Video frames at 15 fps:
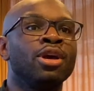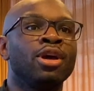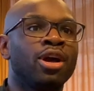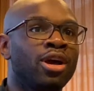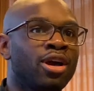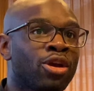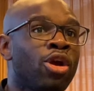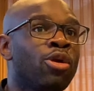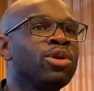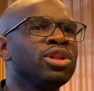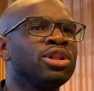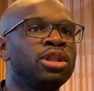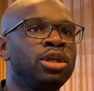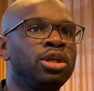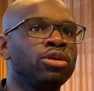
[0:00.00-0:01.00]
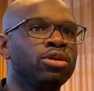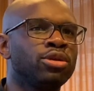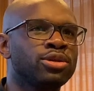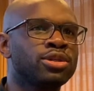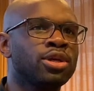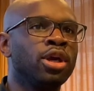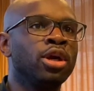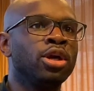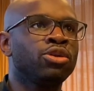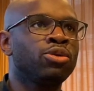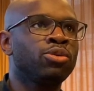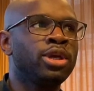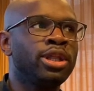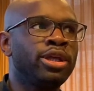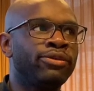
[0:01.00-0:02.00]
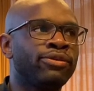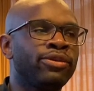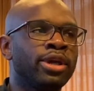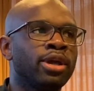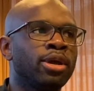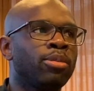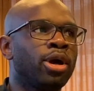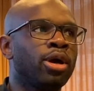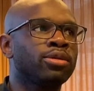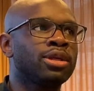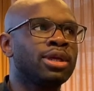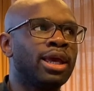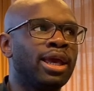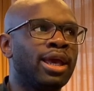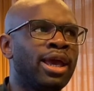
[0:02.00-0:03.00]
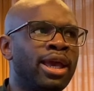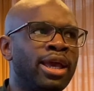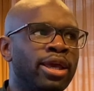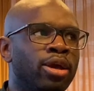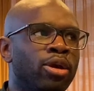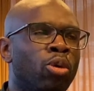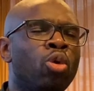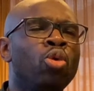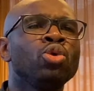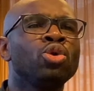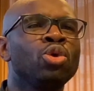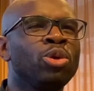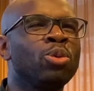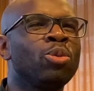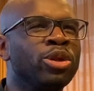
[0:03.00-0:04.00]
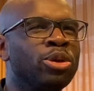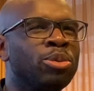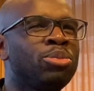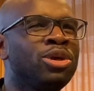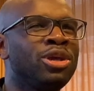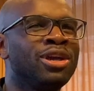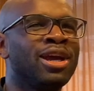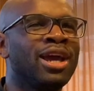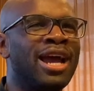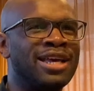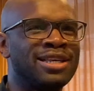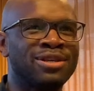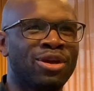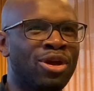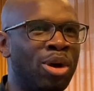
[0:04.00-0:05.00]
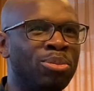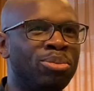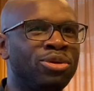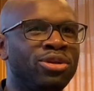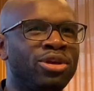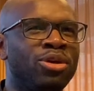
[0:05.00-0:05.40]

uh, current leaders, to really think about, hey, who do we want to be as a company?